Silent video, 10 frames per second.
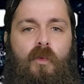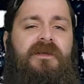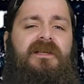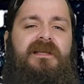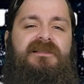
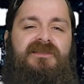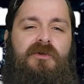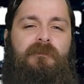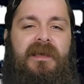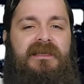What you need to
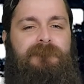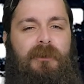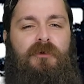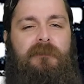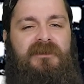do, mate, is
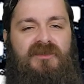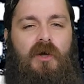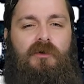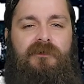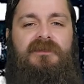build up your
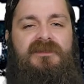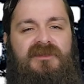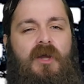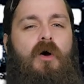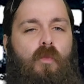tolerance,
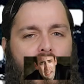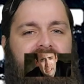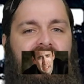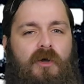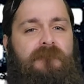start
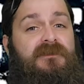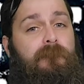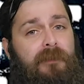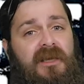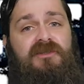off to
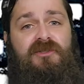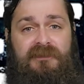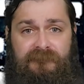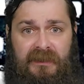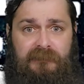
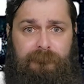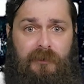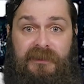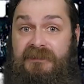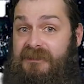pictures of dead
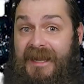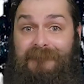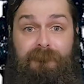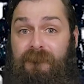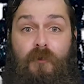bodies,
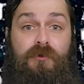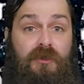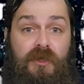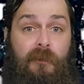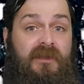then, before
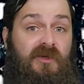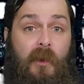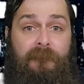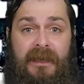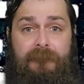you know it, you
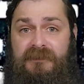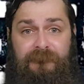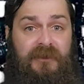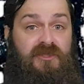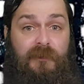won't be able to
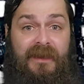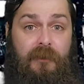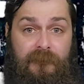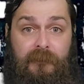finish without